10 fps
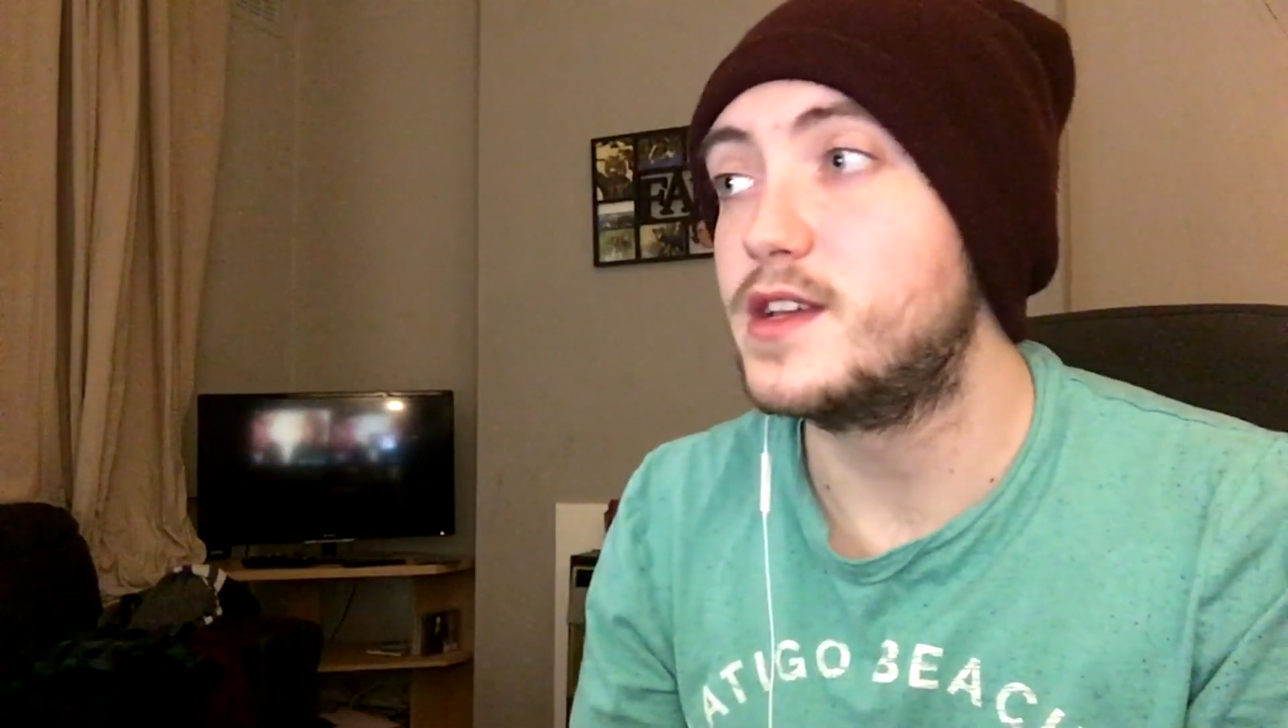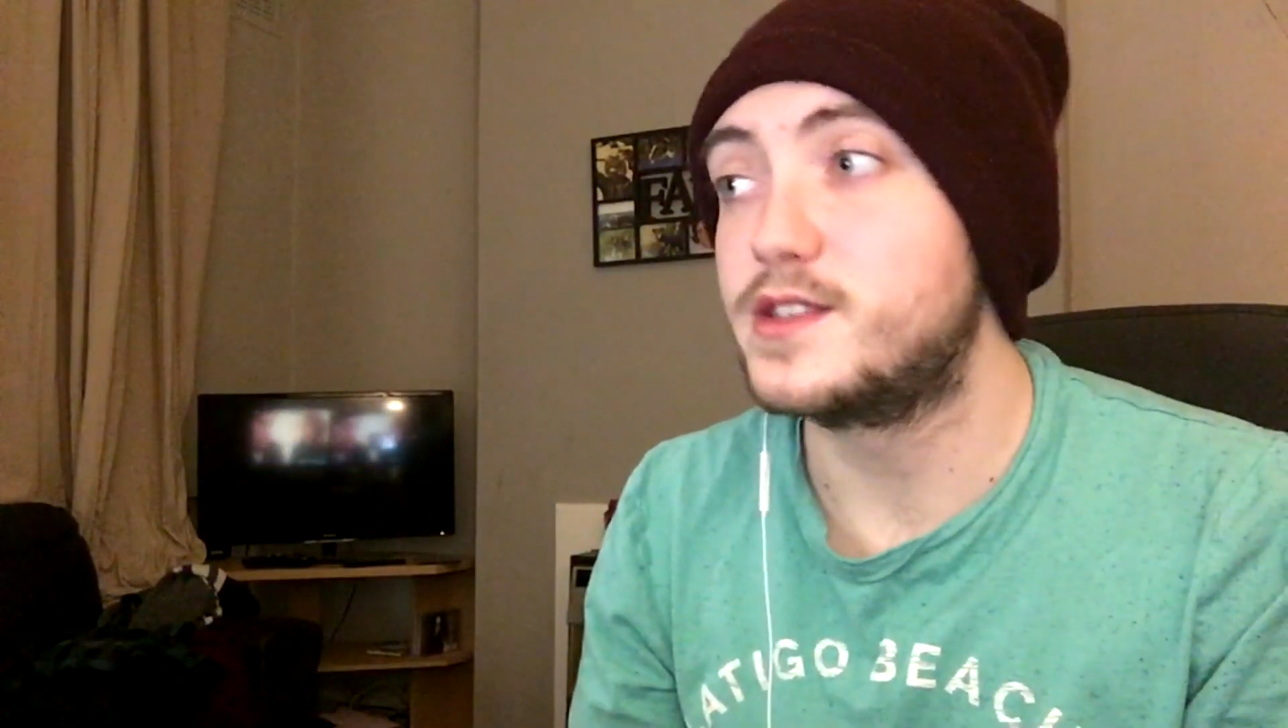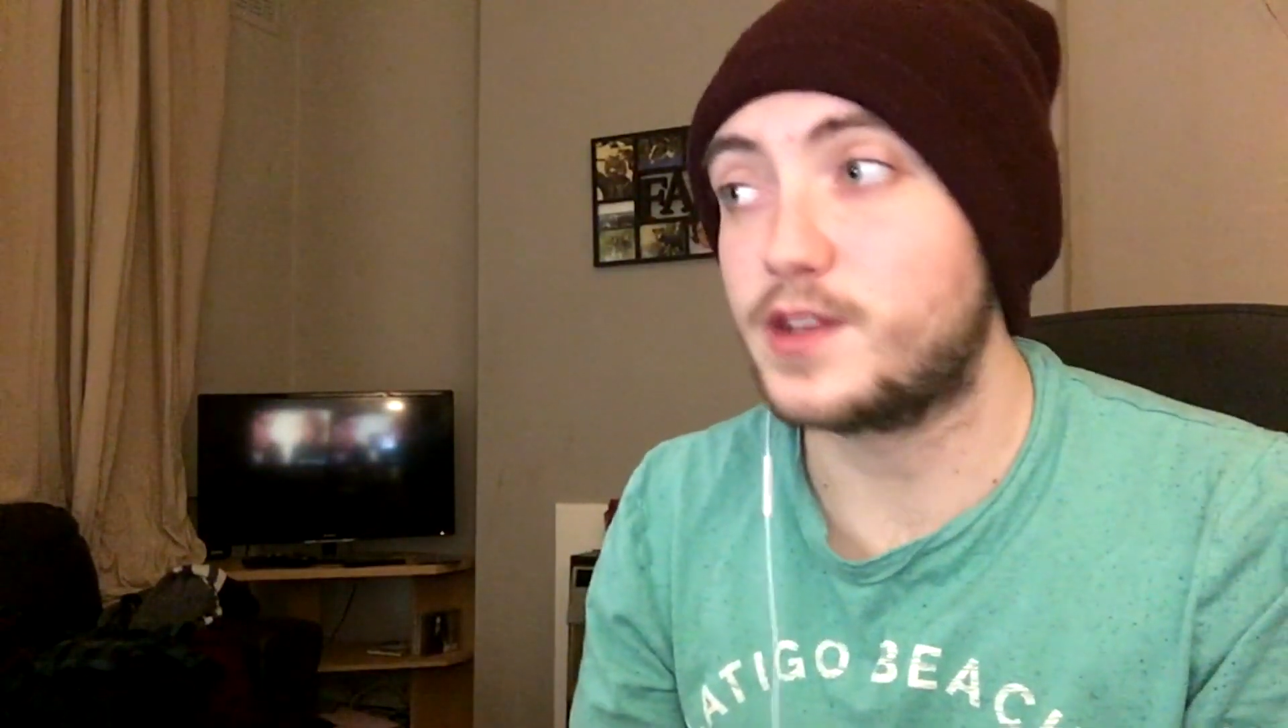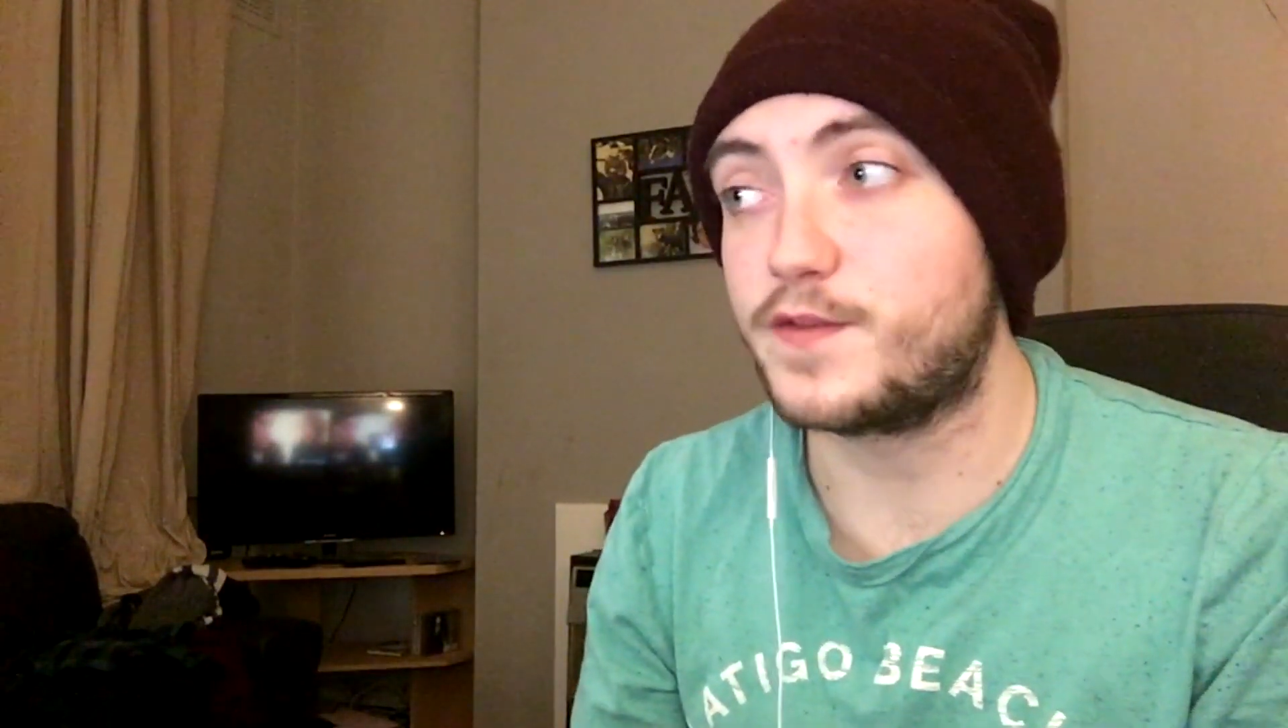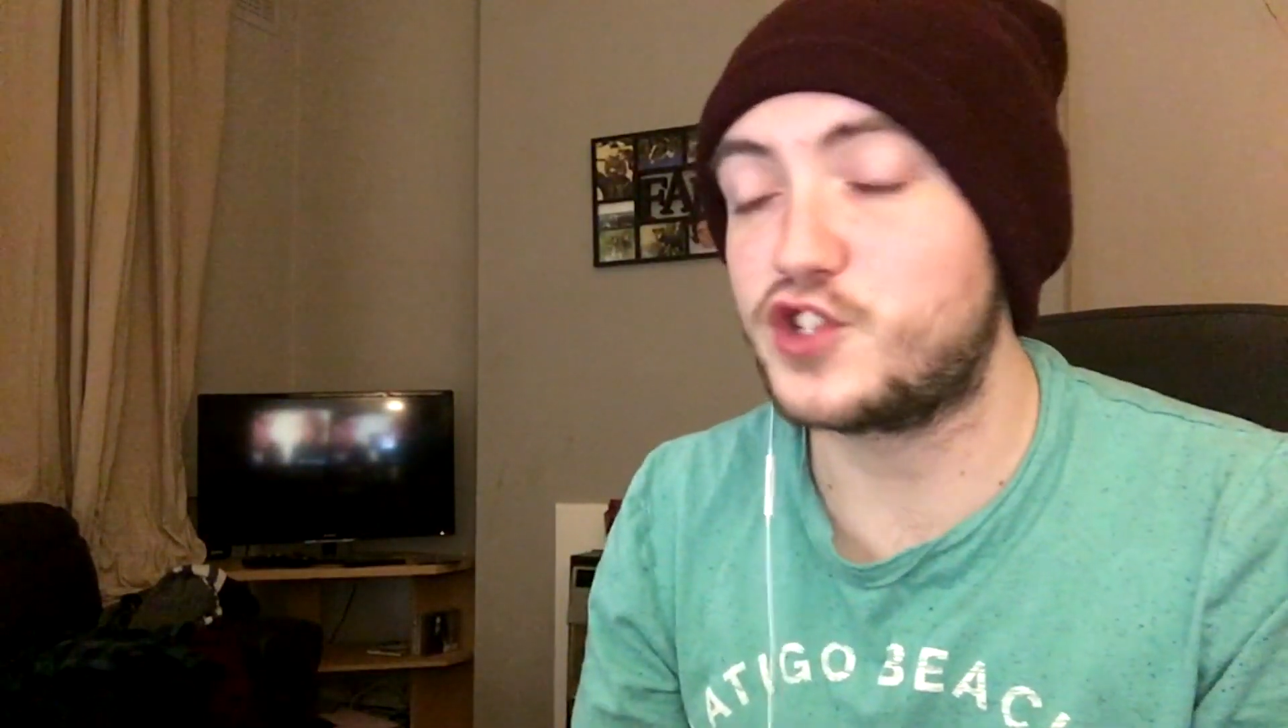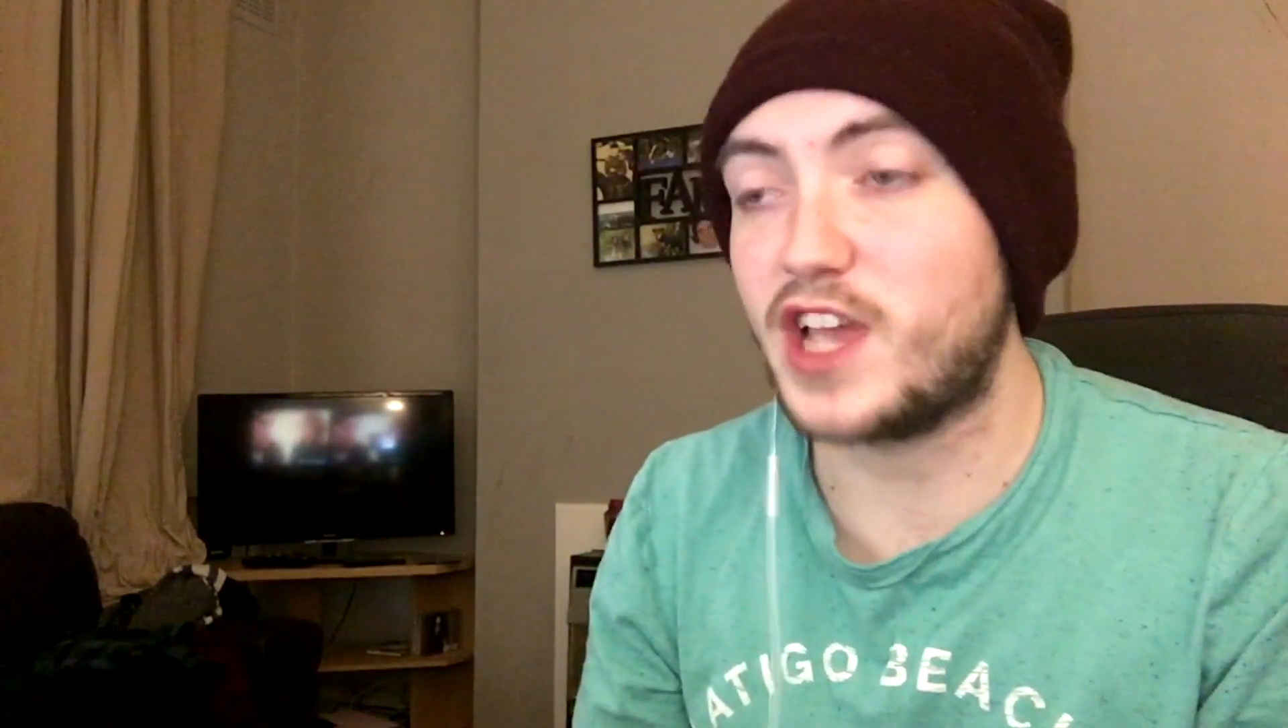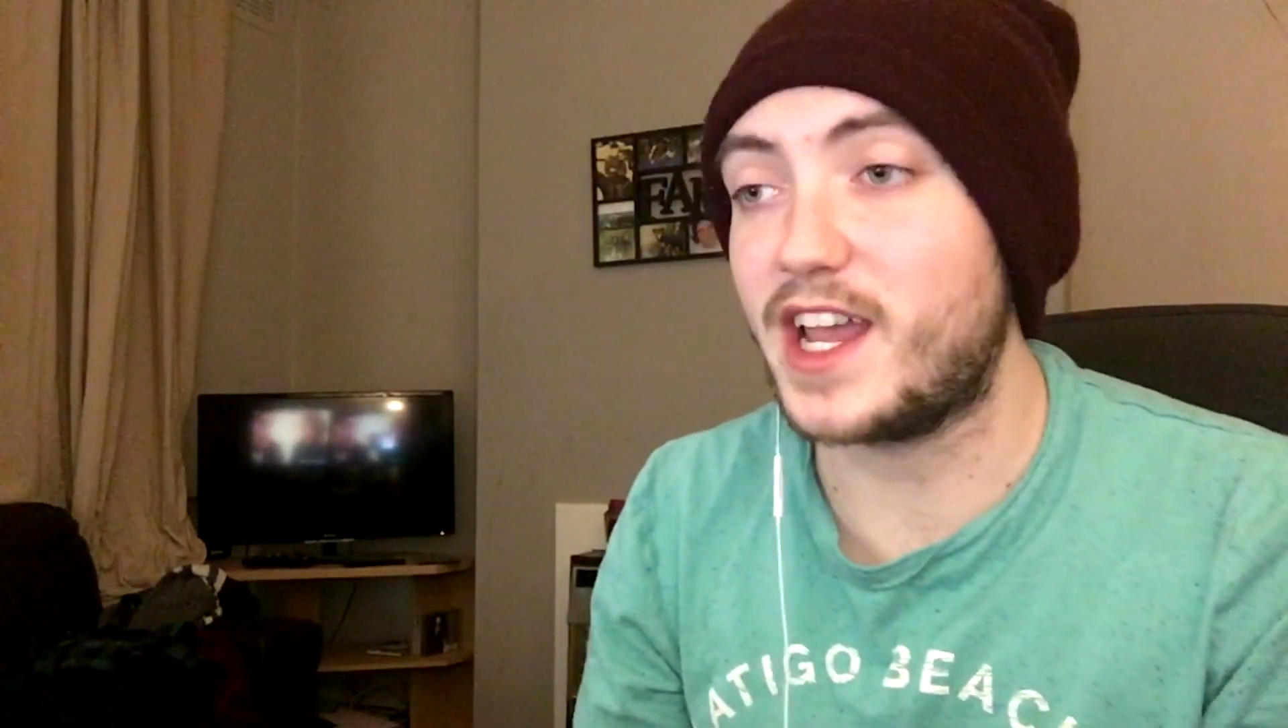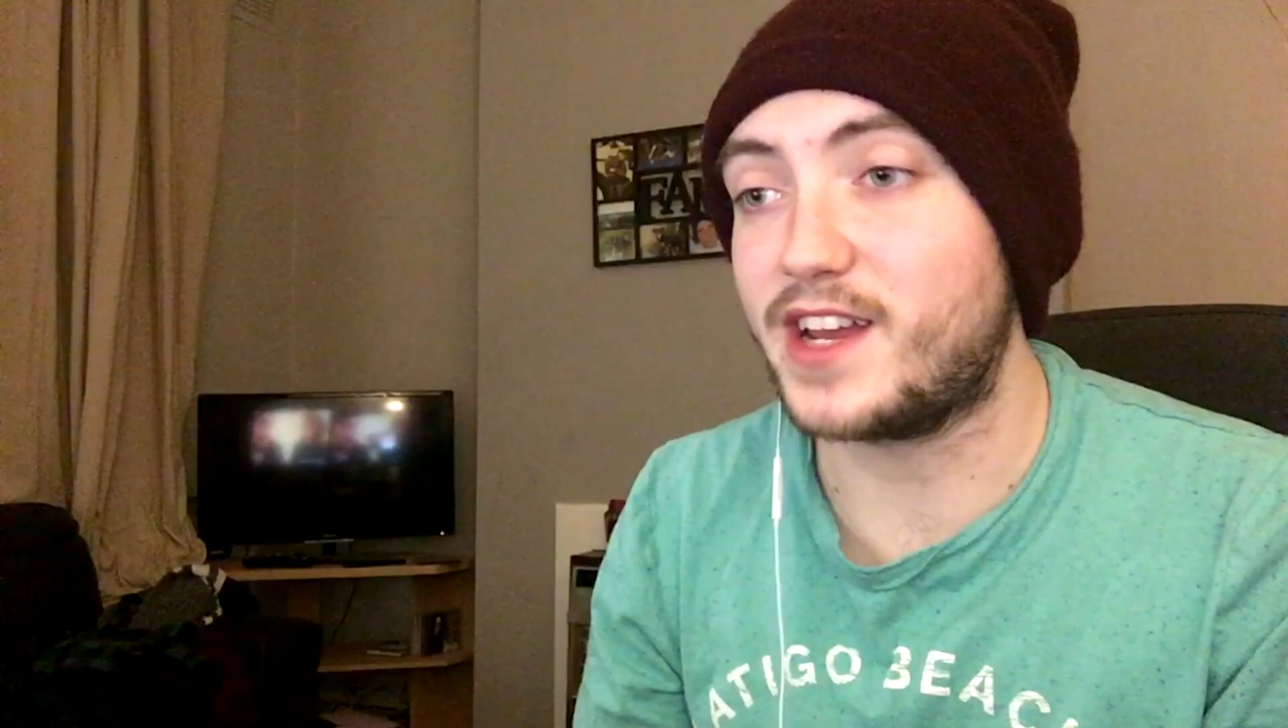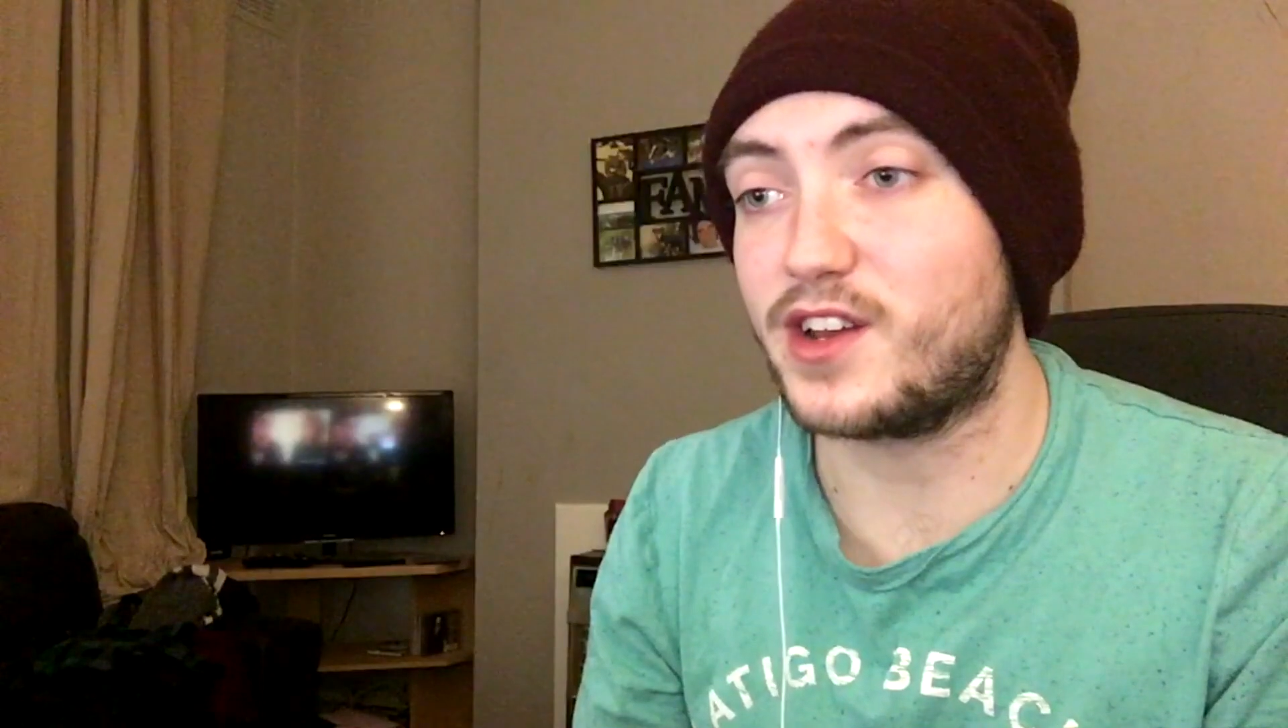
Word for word: So for Shane,